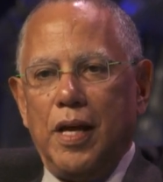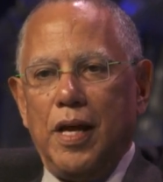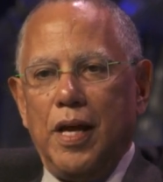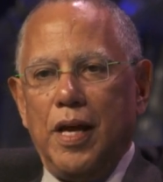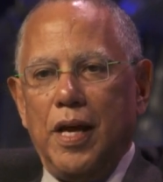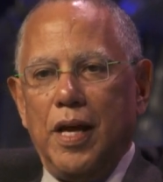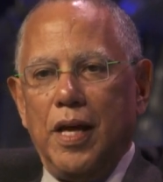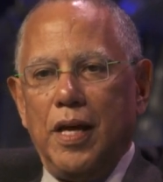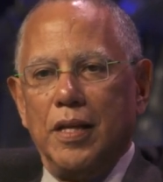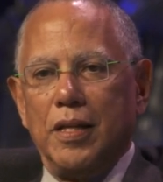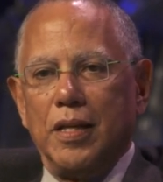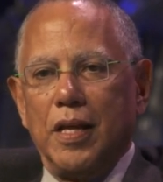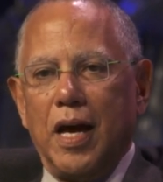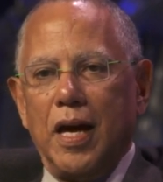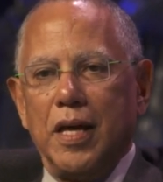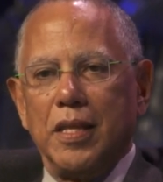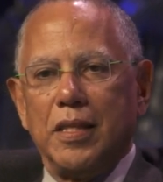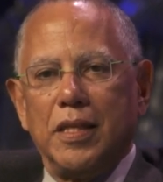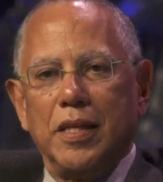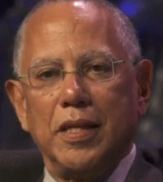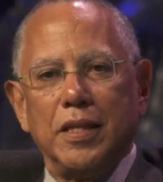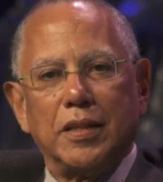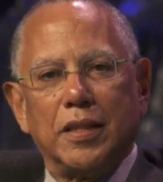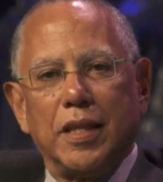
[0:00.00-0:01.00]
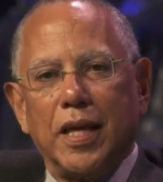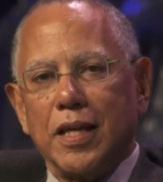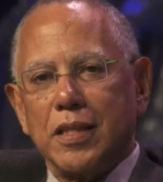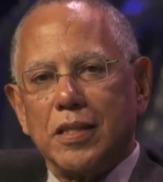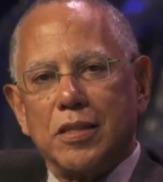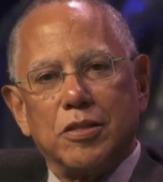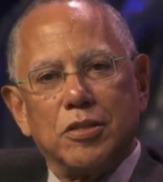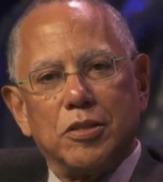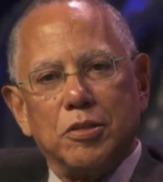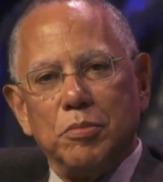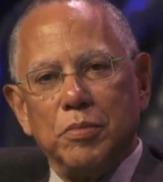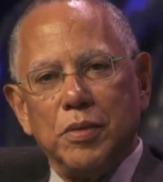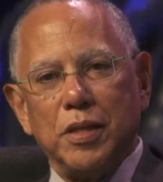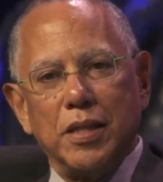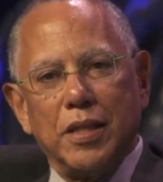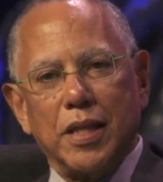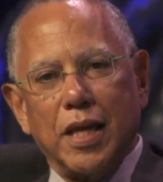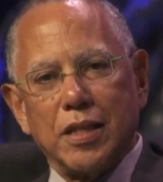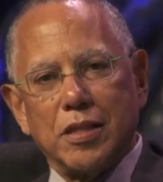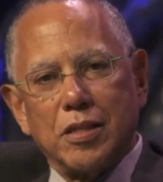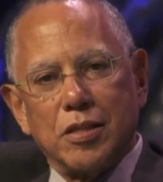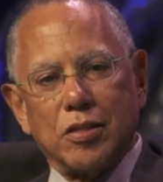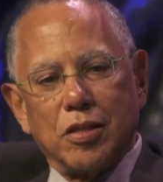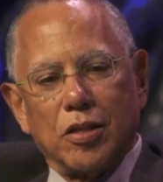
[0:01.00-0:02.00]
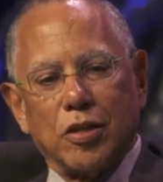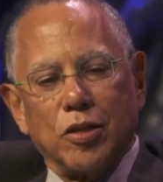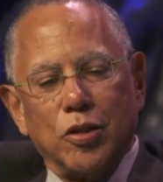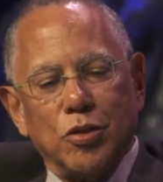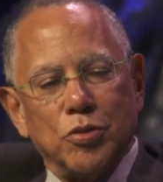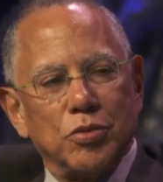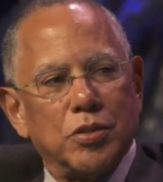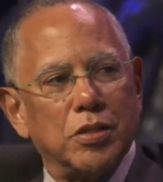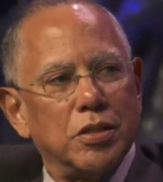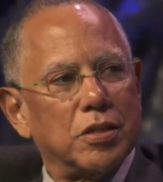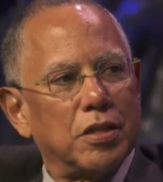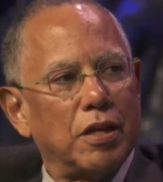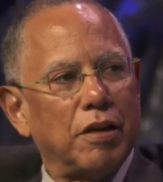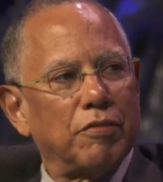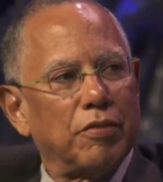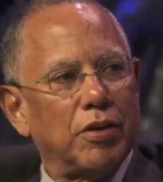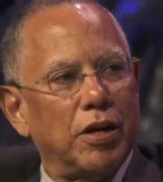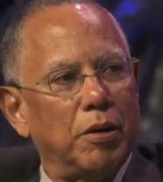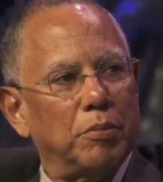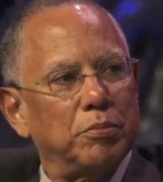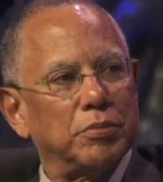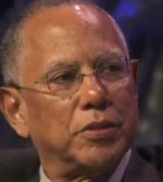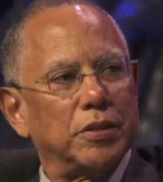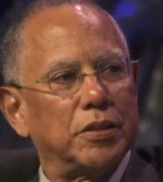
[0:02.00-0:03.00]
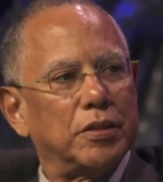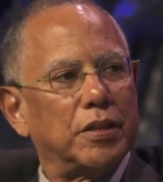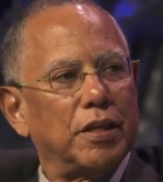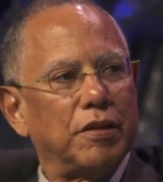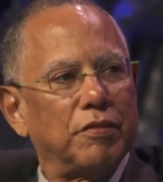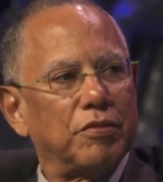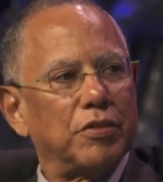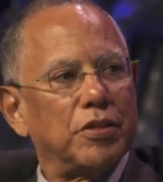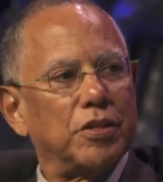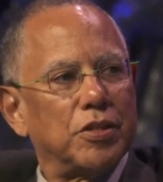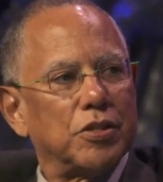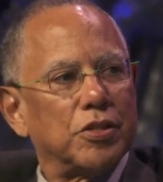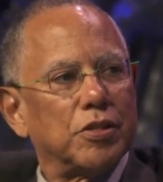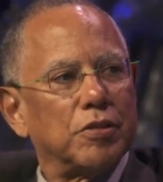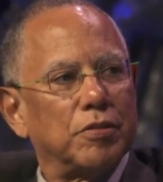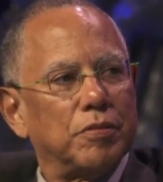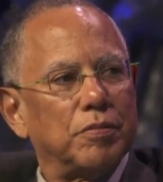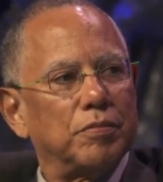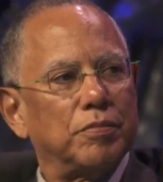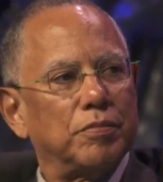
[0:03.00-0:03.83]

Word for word: And I think that's, to me, that's the closest I've come to definition.